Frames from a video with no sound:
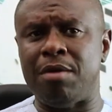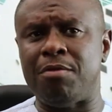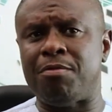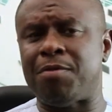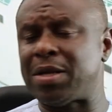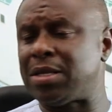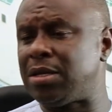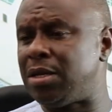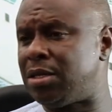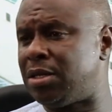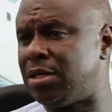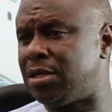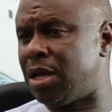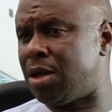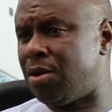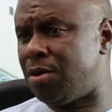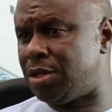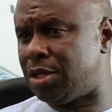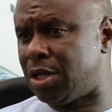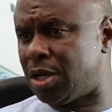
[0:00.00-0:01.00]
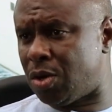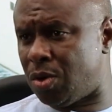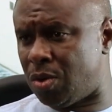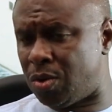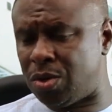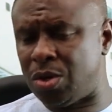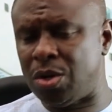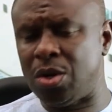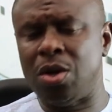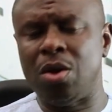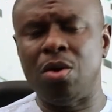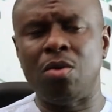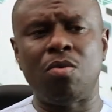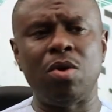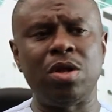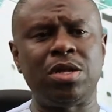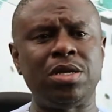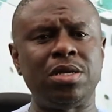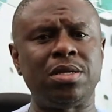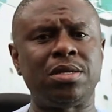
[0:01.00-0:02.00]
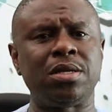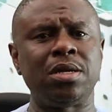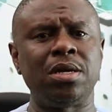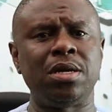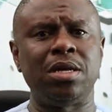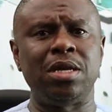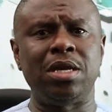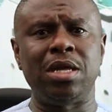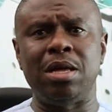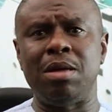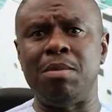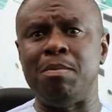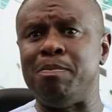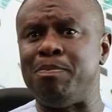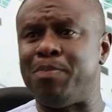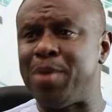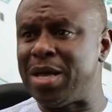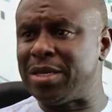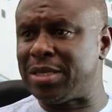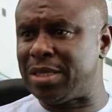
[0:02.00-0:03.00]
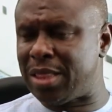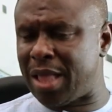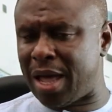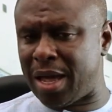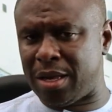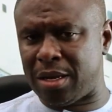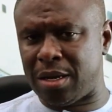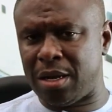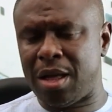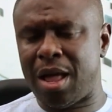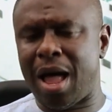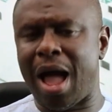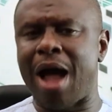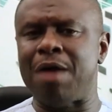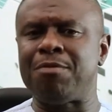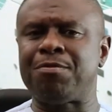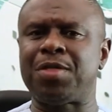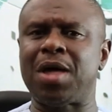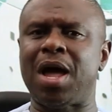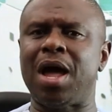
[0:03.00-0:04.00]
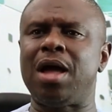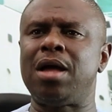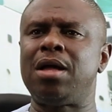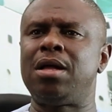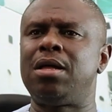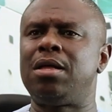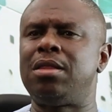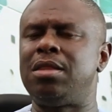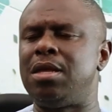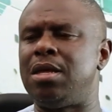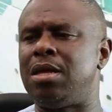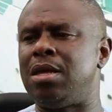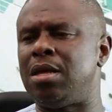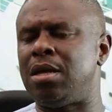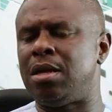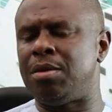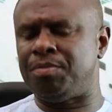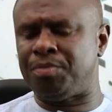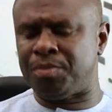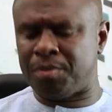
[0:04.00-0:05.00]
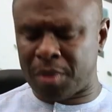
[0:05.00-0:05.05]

Facility Security Code, which is the baseline after the